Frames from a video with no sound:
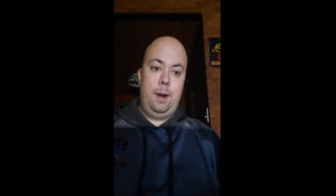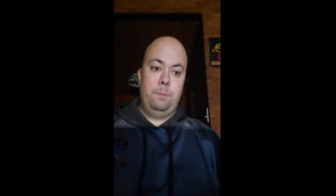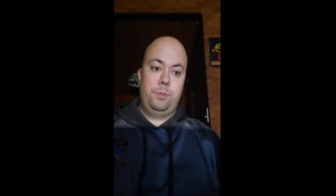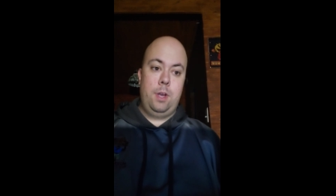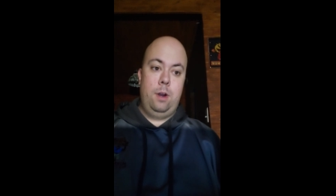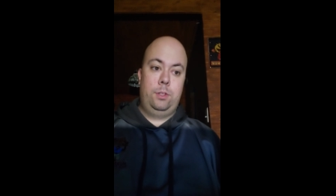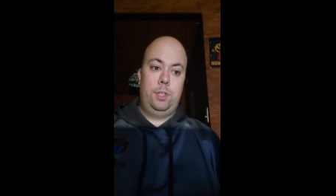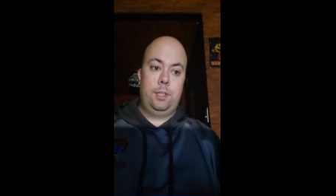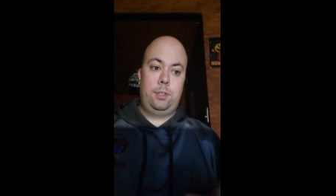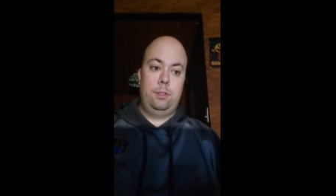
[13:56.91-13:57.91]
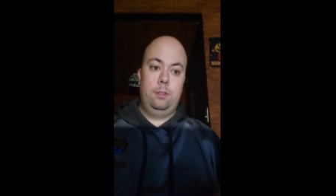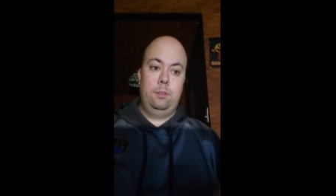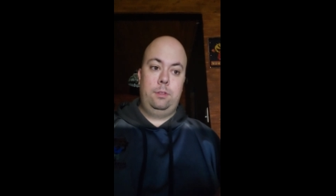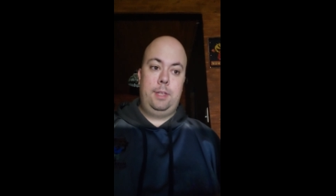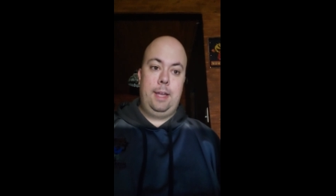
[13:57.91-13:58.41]
So just
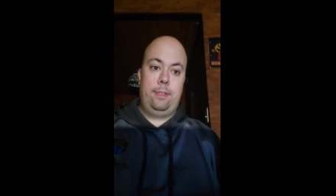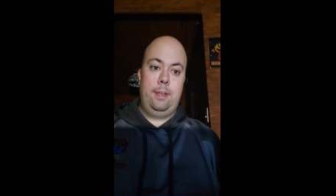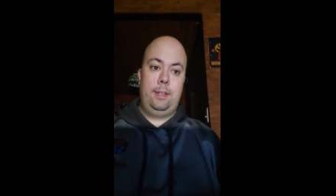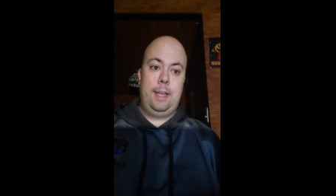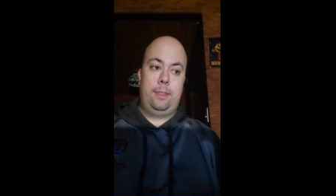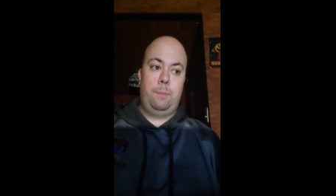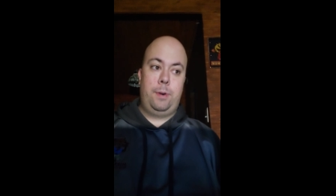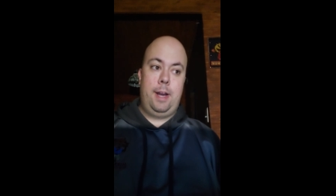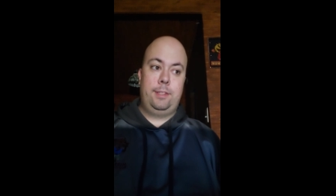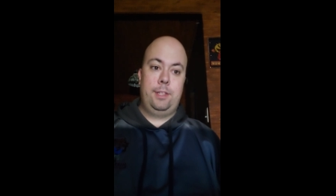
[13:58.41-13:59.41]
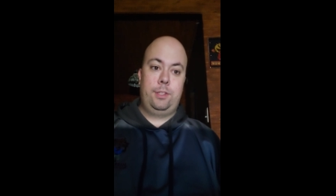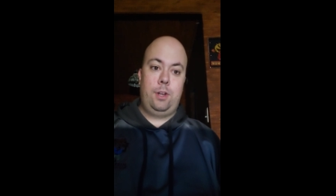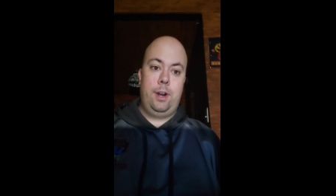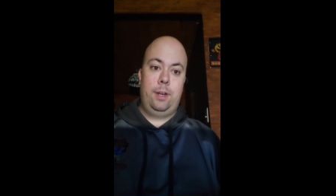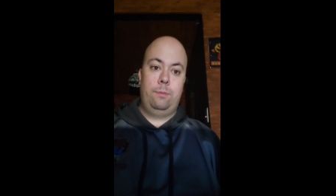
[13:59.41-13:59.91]
get the process
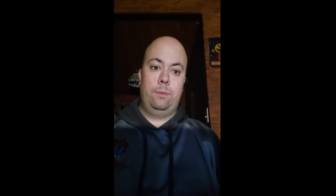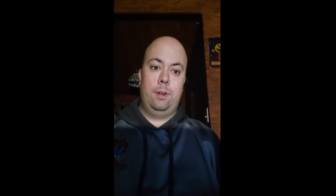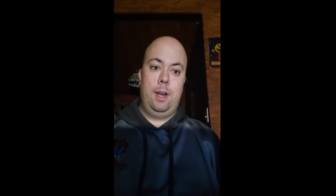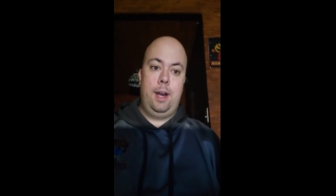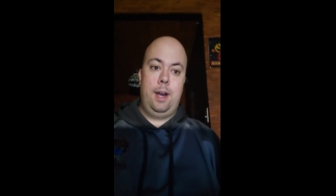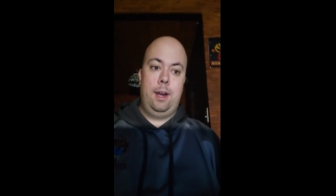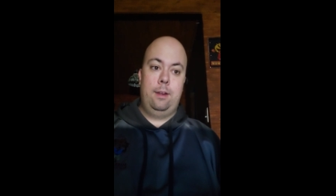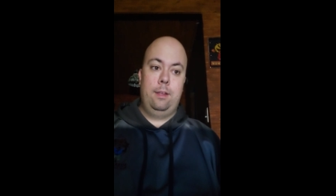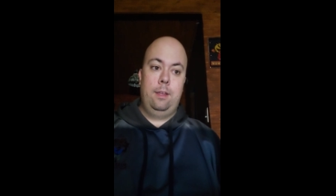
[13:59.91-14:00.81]
starting as